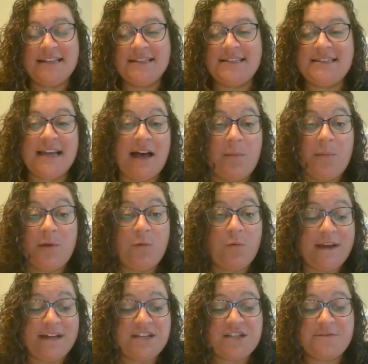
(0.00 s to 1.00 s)
some
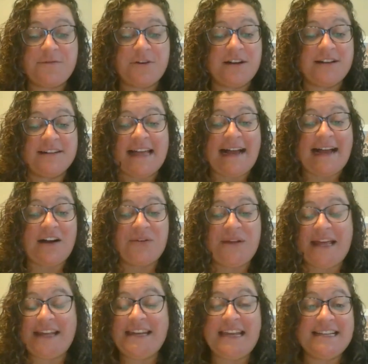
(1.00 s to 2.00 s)
wish for a loud
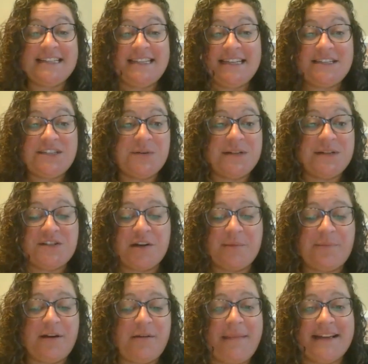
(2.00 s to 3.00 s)
and easy to
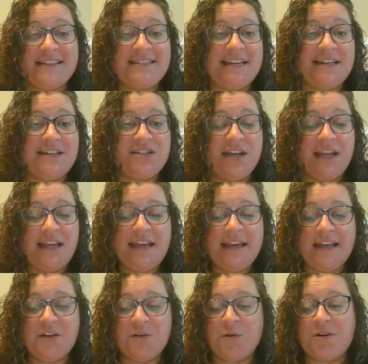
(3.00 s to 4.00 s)
interpret message
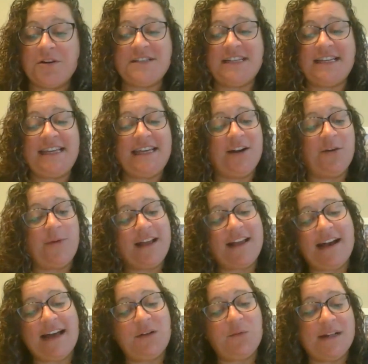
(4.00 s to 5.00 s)
in order to hear what
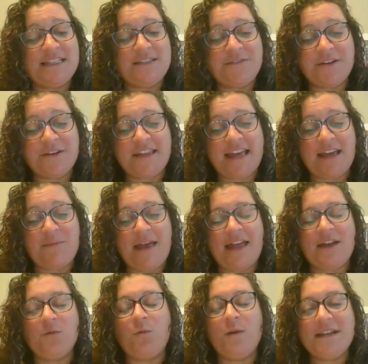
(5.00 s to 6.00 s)
God wants for them
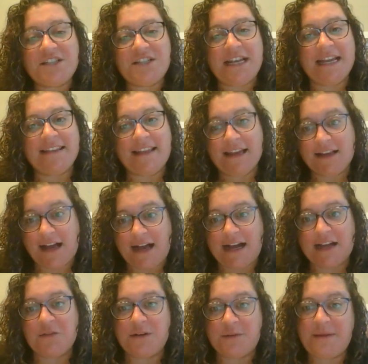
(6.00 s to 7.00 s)
and wishing that
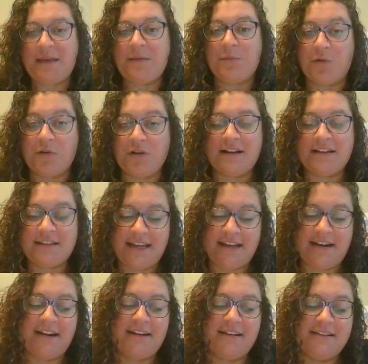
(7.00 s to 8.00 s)
God would be more
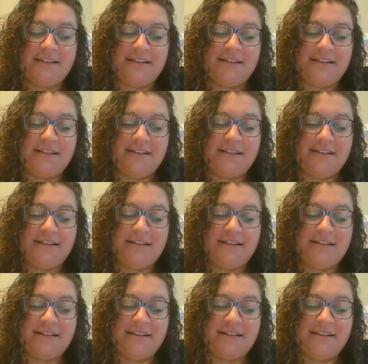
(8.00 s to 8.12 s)
clear.